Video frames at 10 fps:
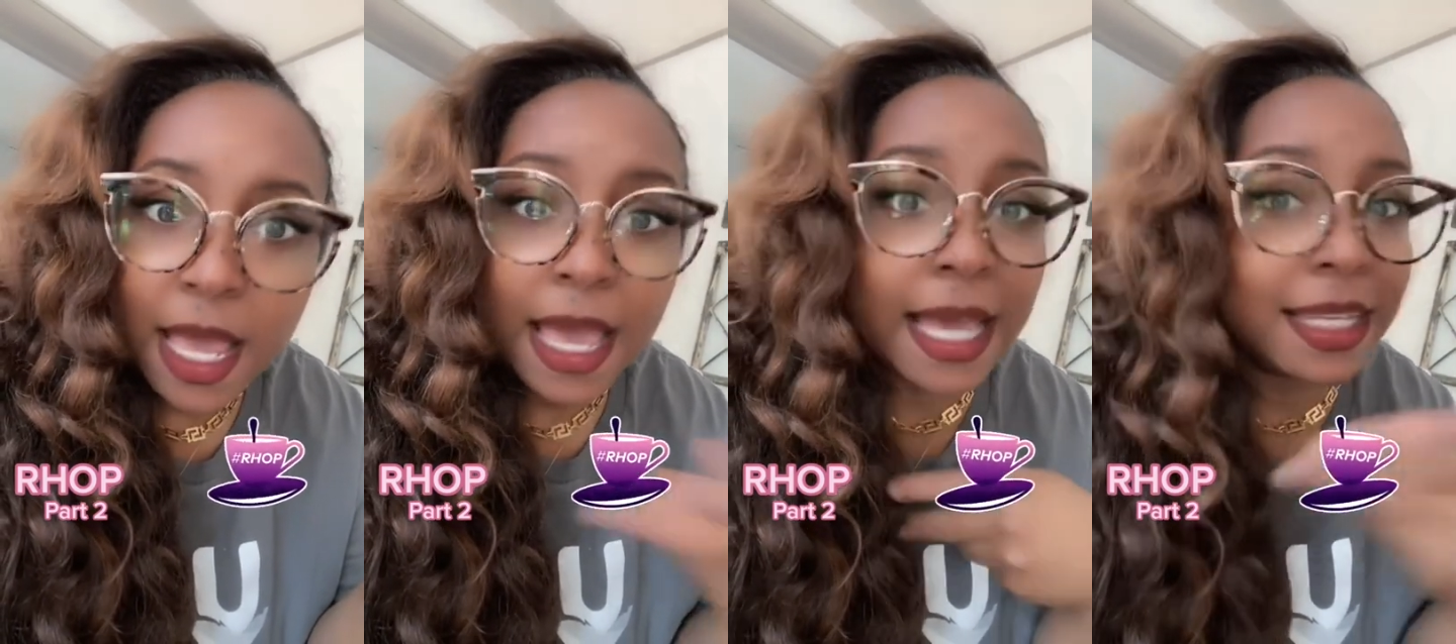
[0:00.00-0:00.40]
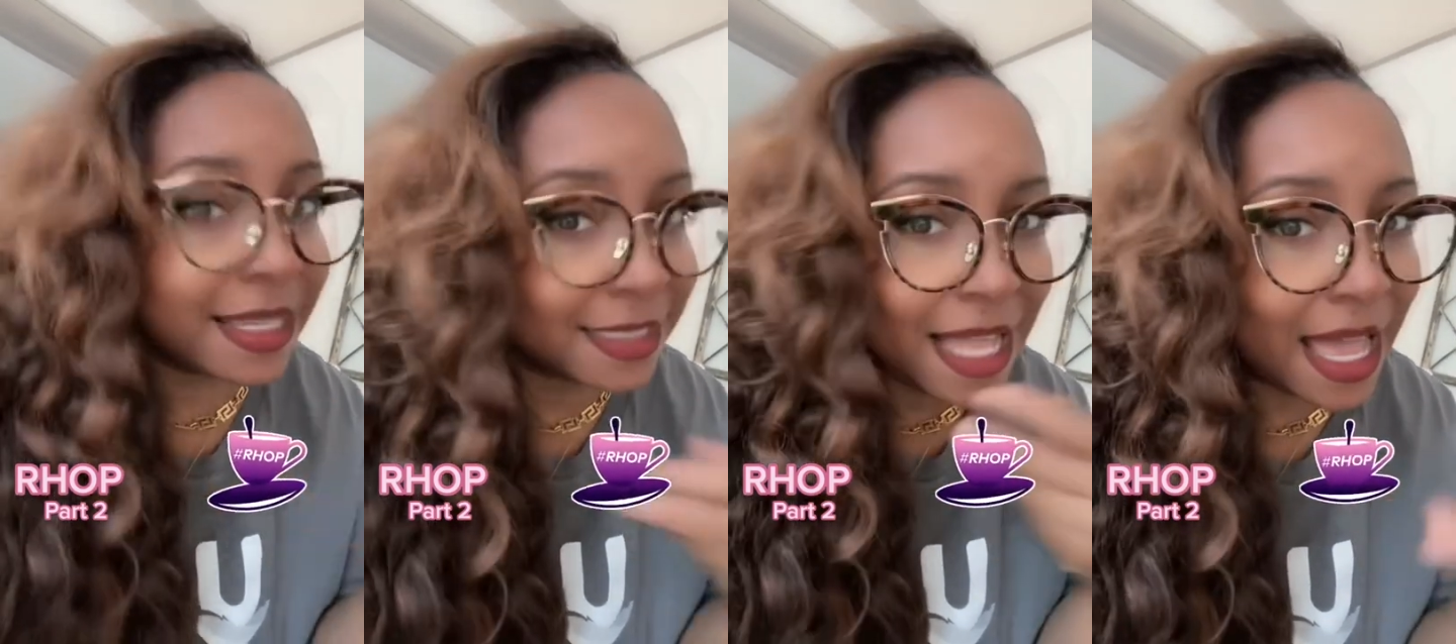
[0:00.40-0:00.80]
And
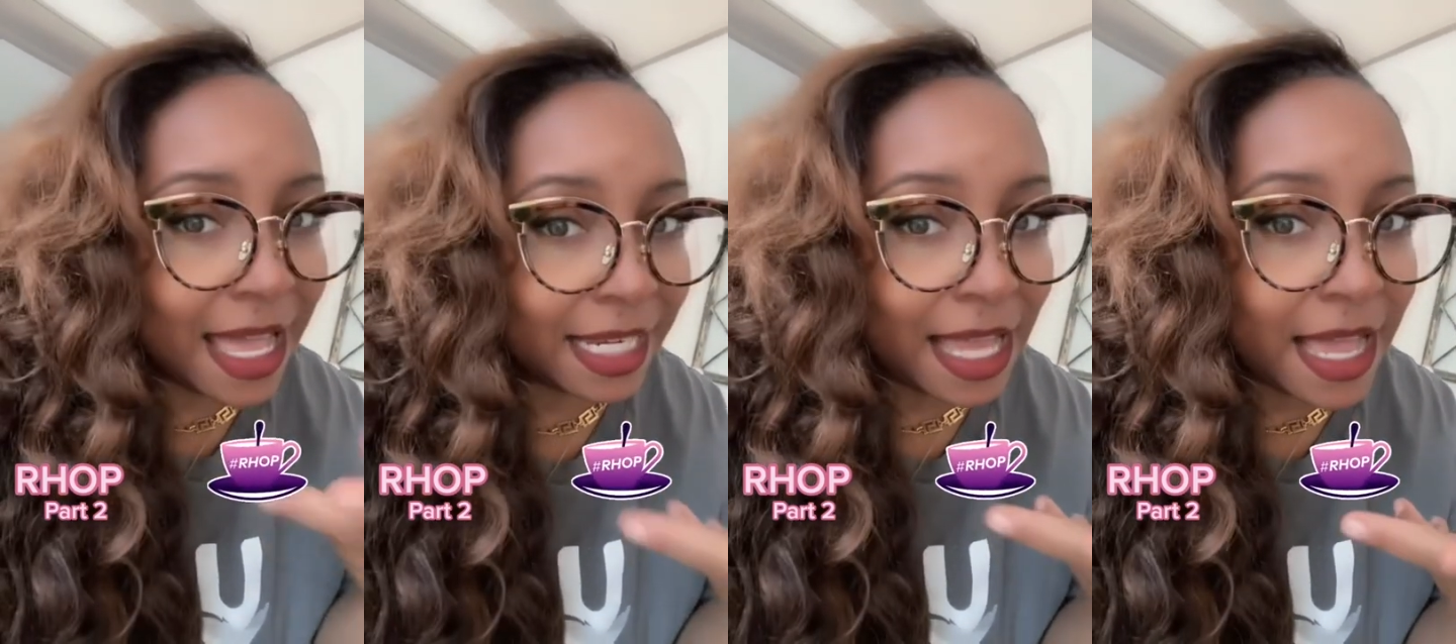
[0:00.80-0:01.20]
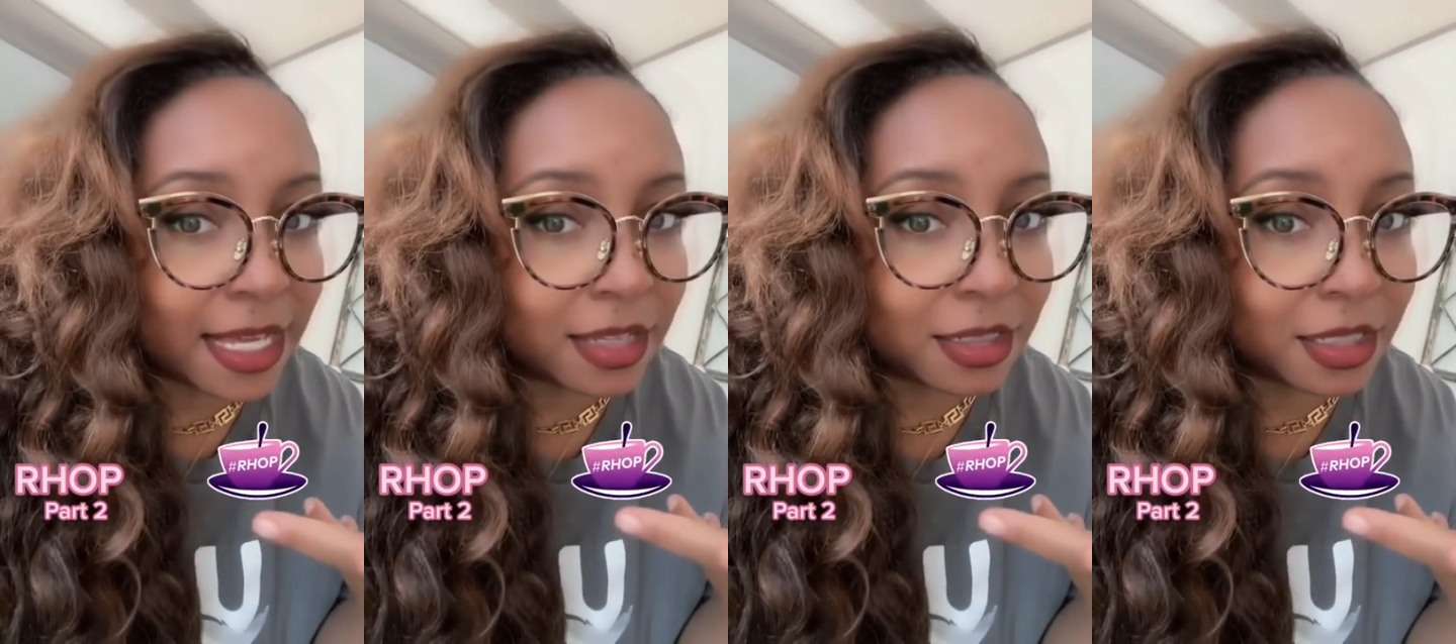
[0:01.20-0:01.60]
let's not act
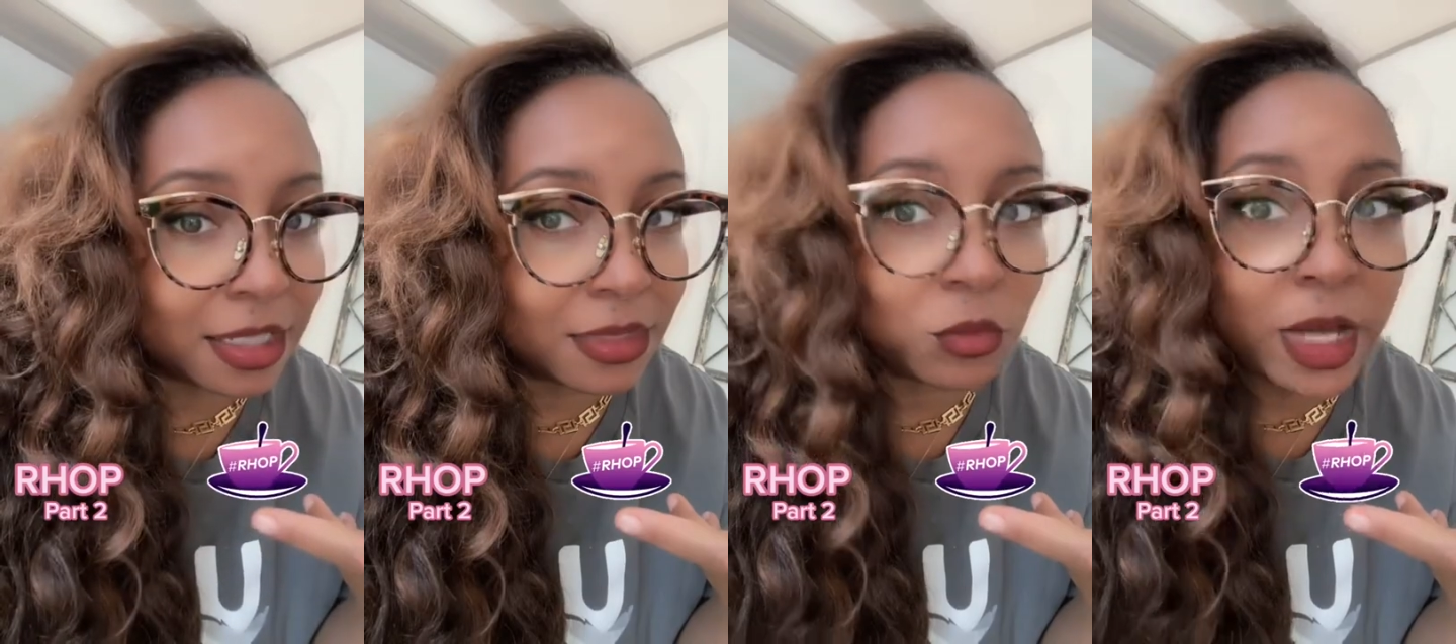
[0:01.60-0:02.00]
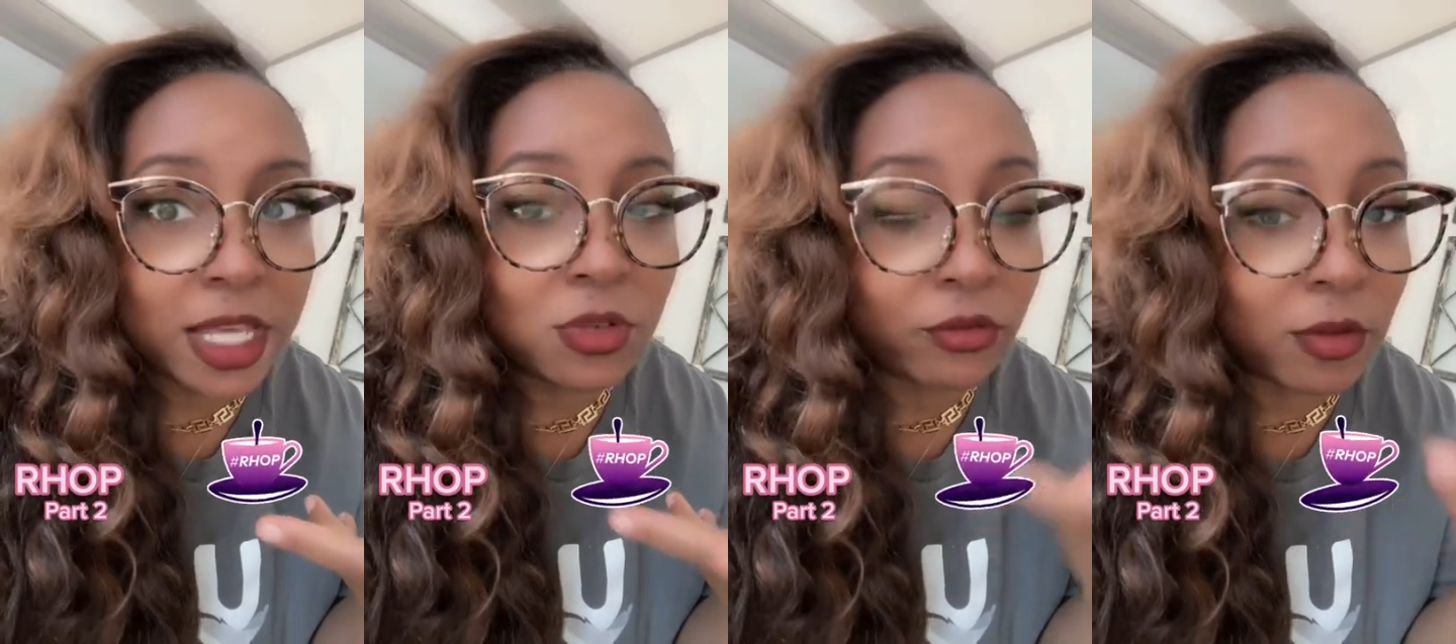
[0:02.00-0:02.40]
like the where
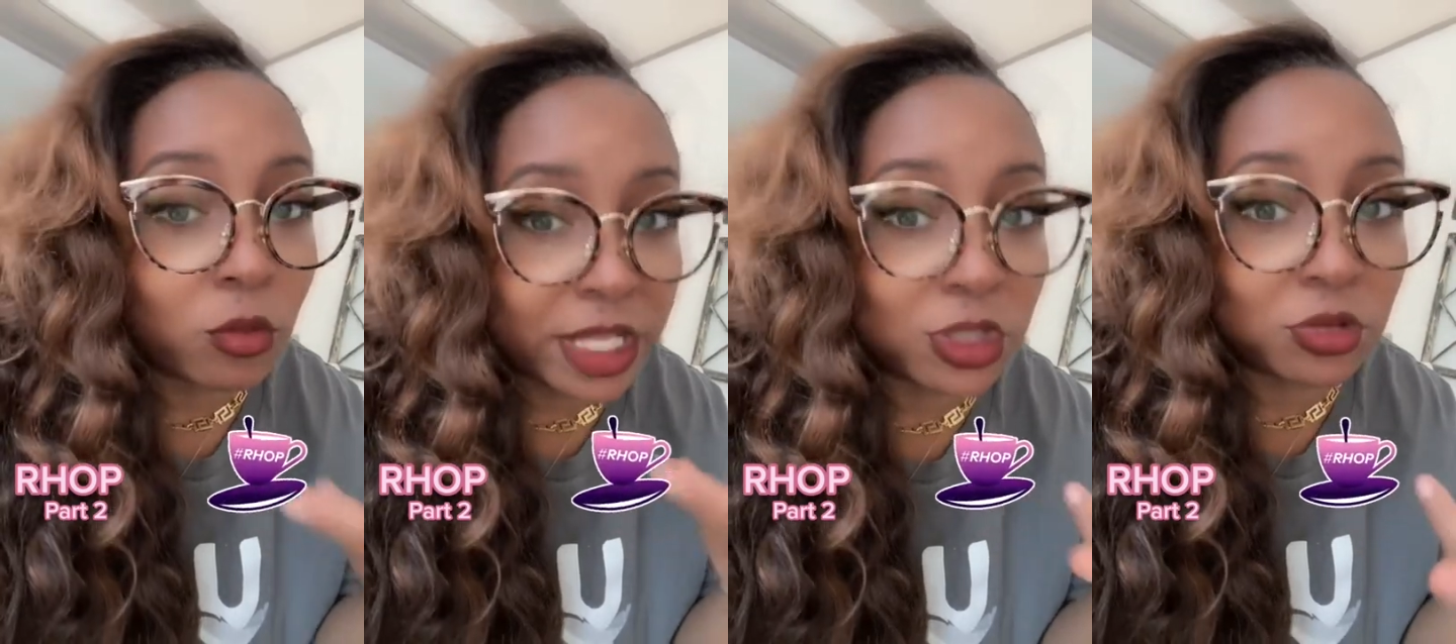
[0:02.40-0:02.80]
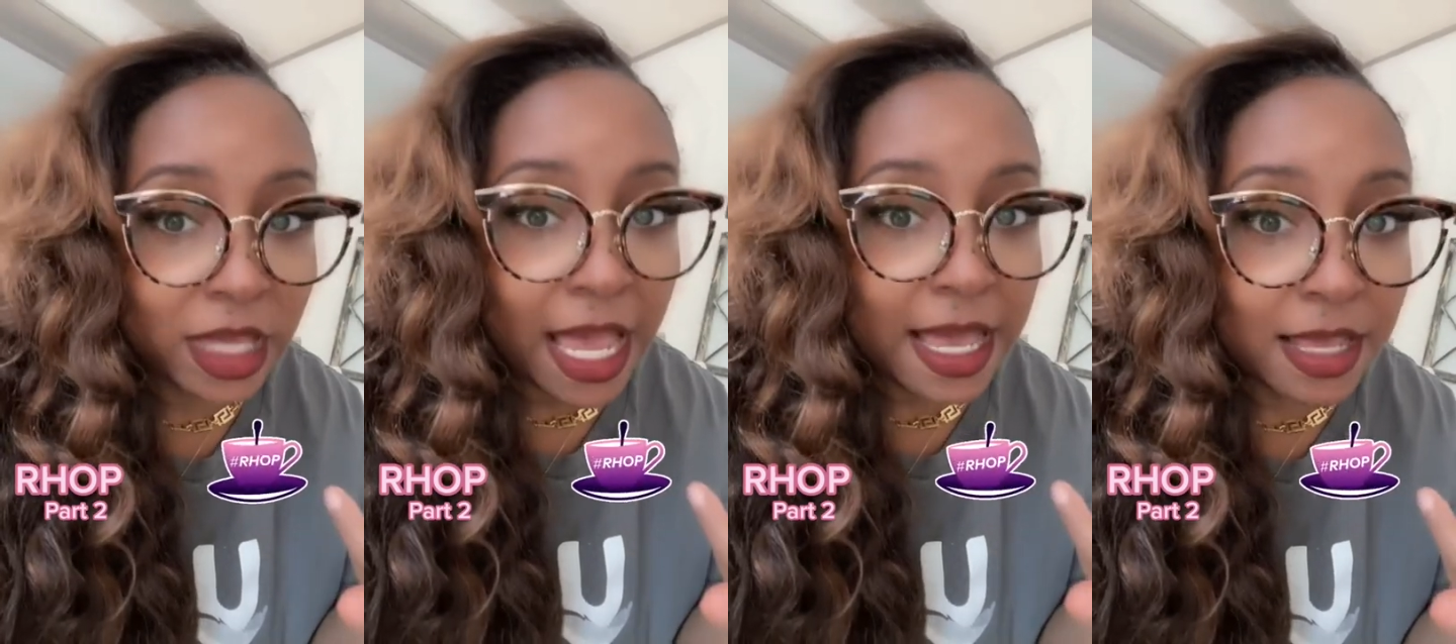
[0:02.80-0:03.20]
you from which you
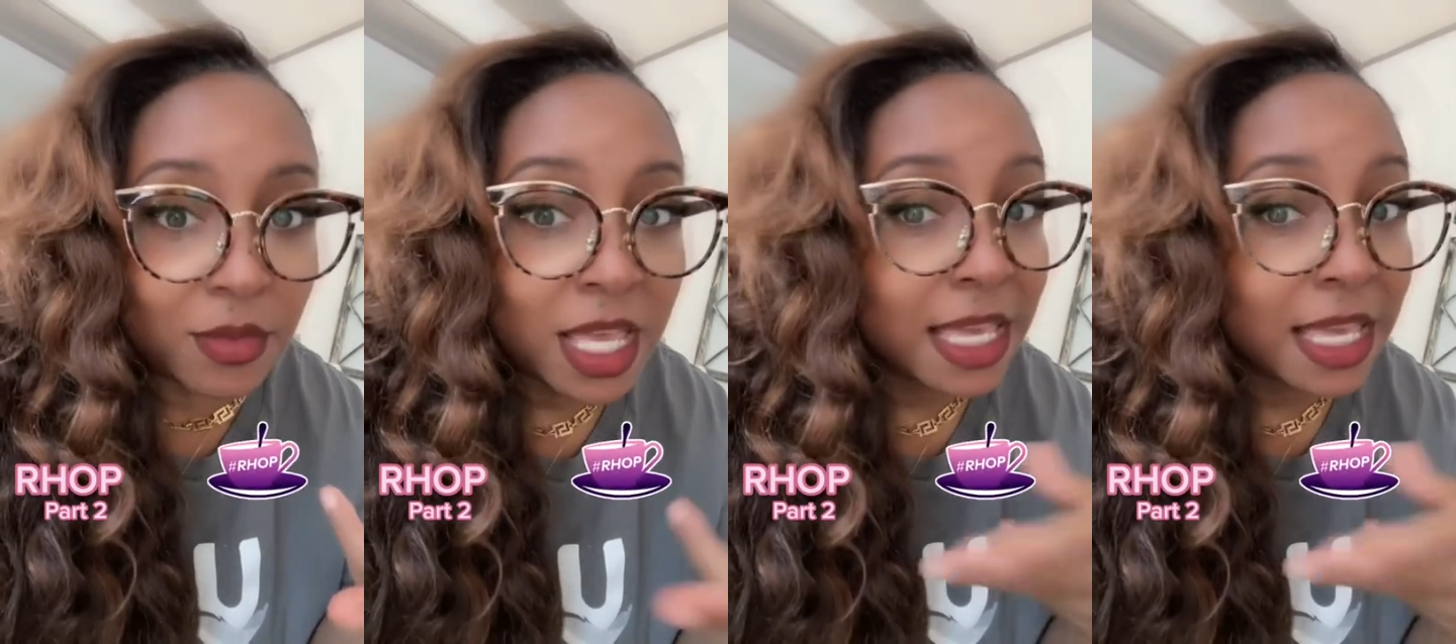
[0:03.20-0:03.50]
came